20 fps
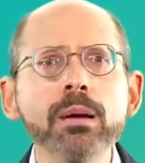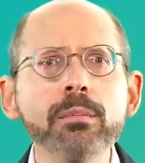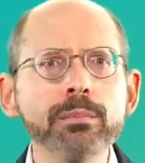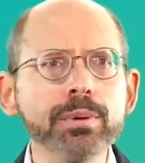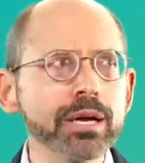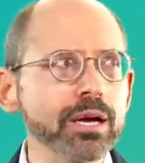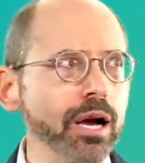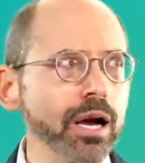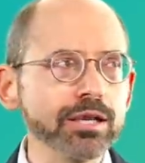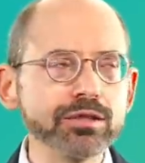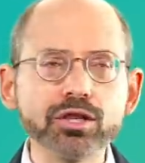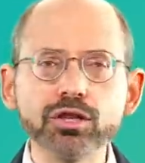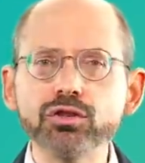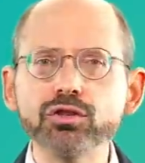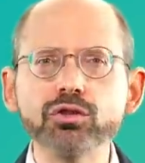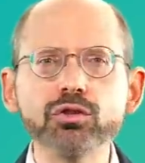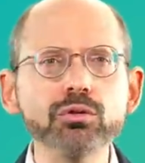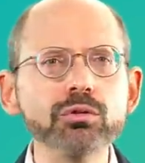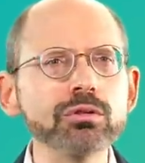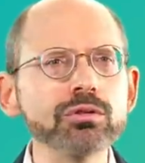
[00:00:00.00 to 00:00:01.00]
because as
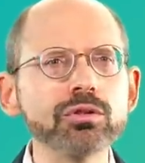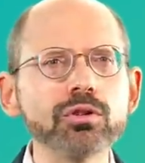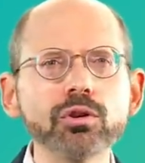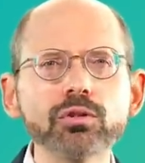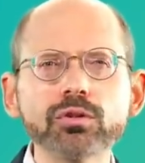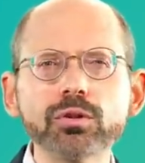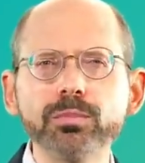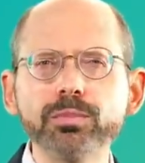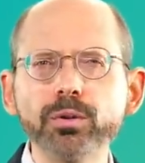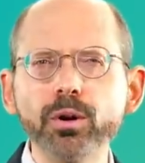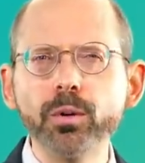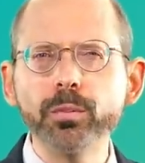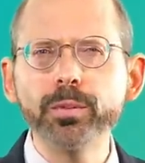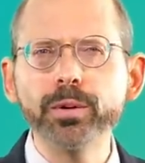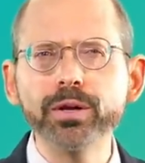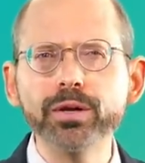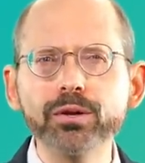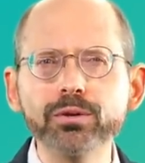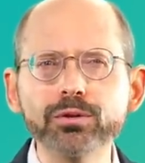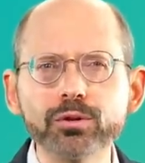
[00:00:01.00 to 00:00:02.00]
soon as those
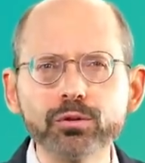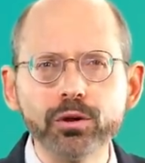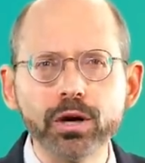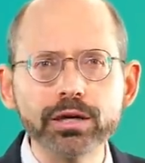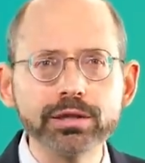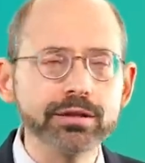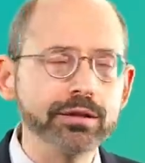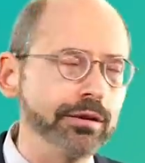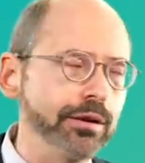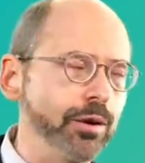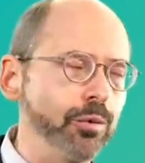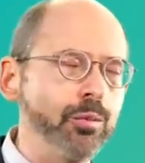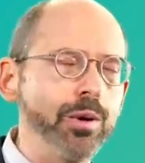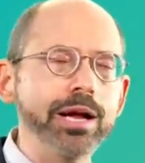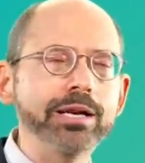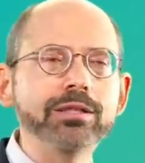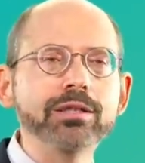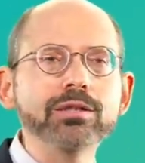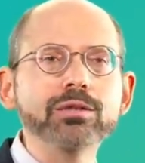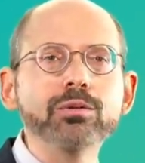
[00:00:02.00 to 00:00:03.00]
appropriate use criteria
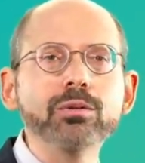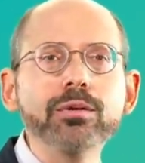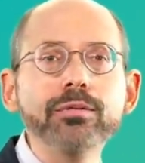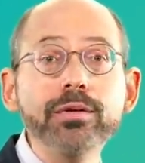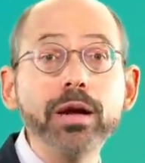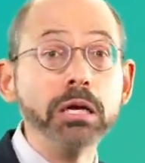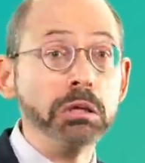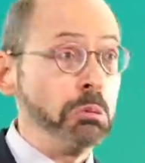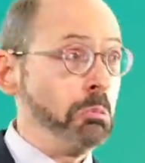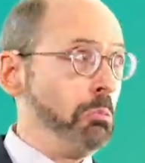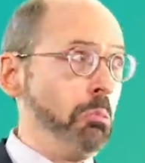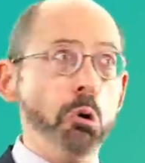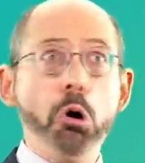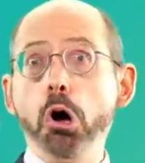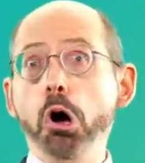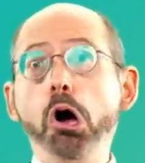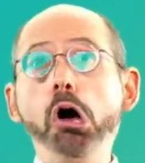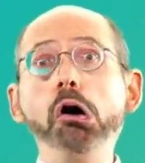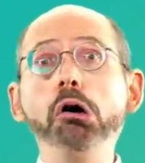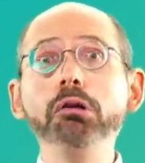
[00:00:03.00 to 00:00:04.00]
went into effect,
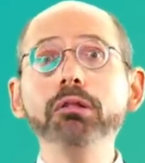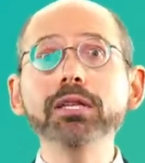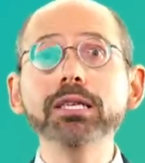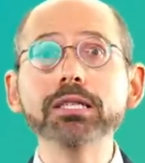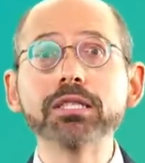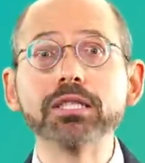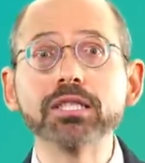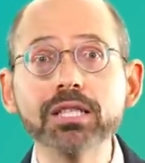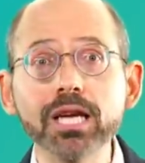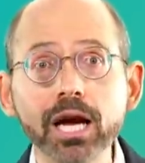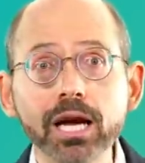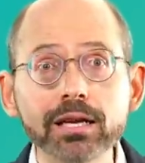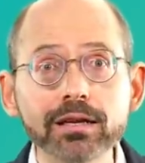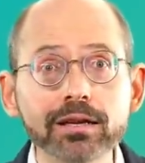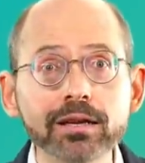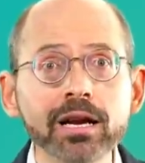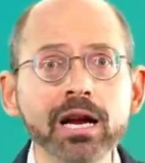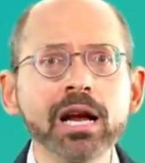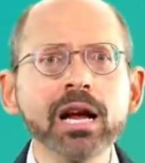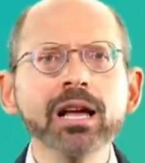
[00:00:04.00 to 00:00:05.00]
all of a
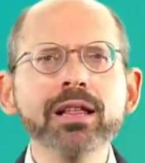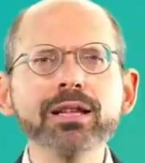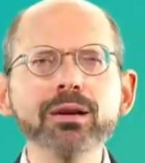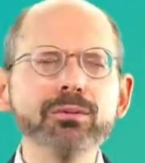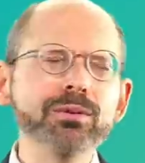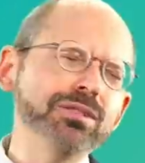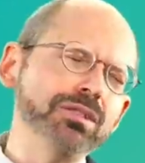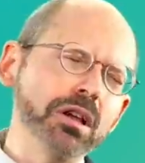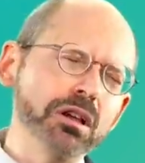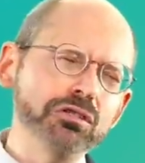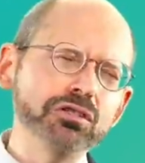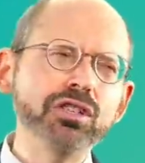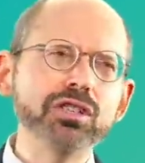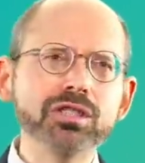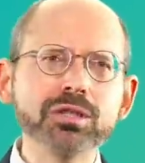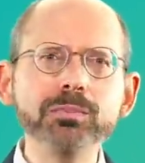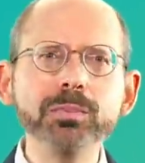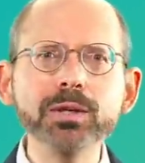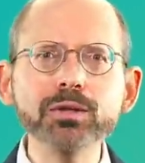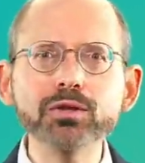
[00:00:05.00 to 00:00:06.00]
sudden there was
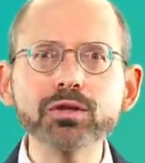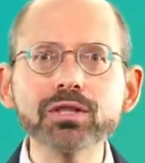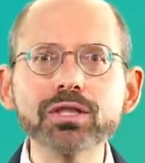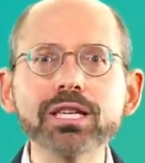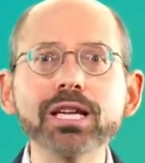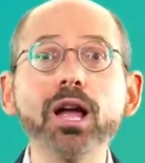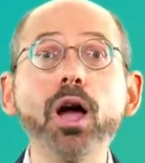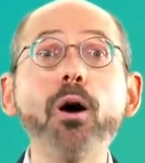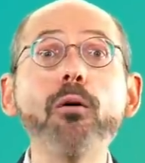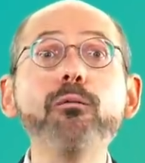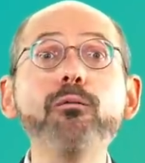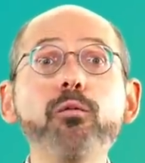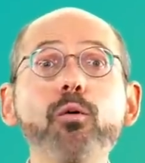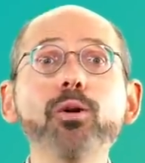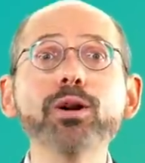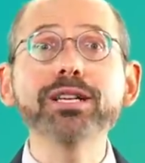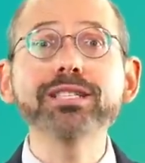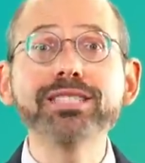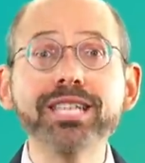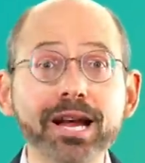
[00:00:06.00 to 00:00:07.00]
suspiciously a
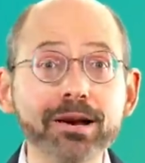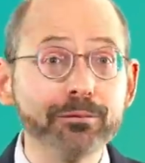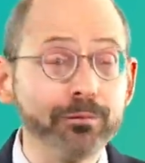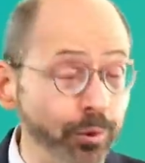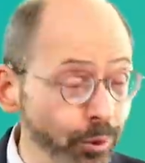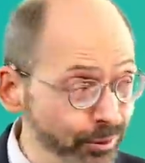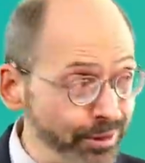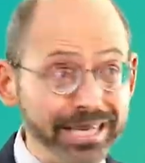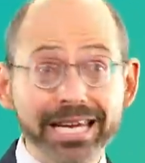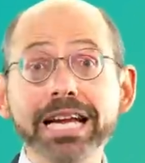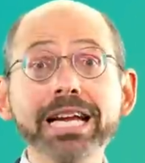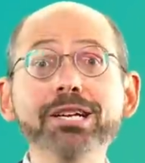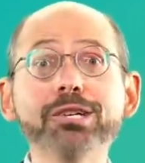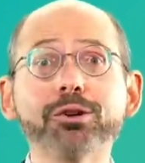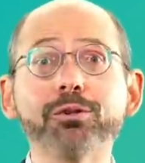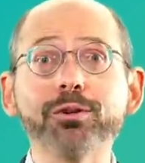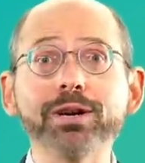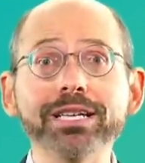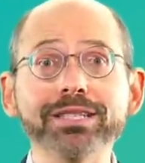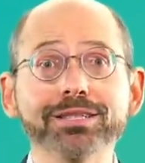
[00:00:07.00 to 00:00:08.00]
four to tenfold
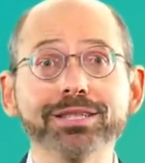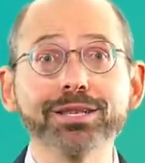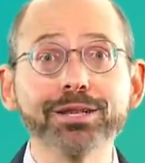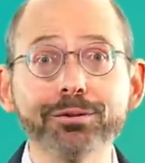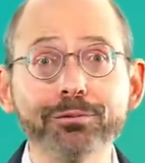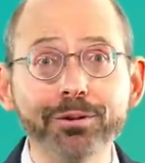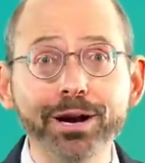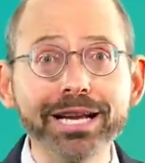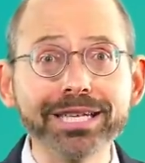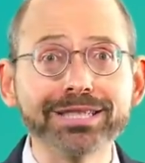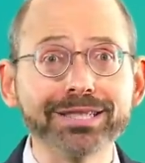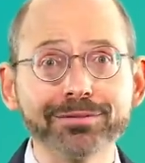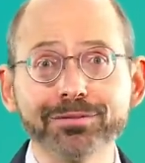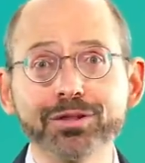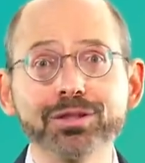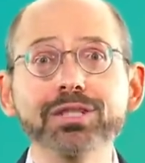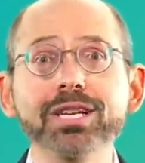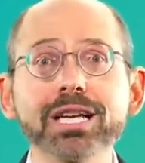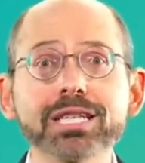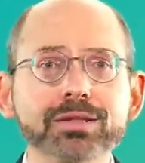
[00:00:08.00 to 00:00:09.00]
increase in the rates of
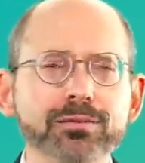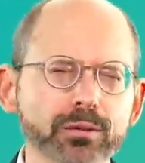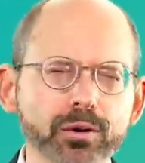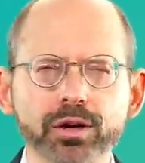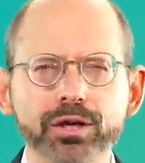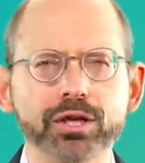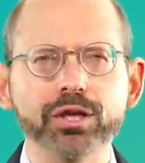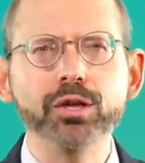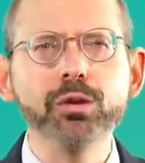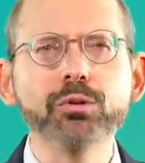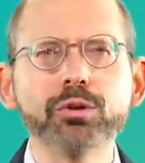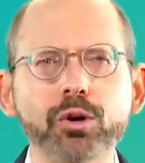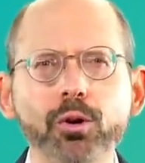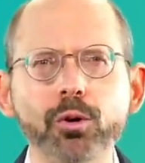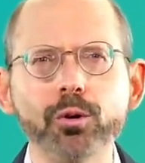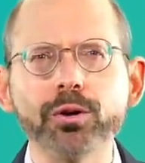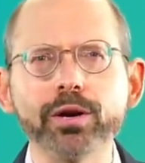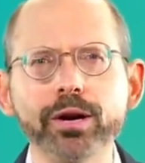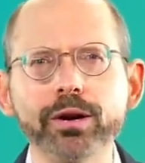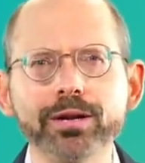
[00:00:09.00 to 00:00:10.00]
stents for acute
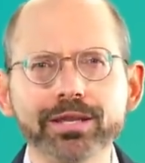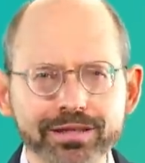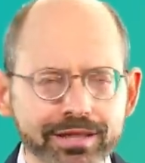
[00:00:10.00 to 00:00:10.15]
coronary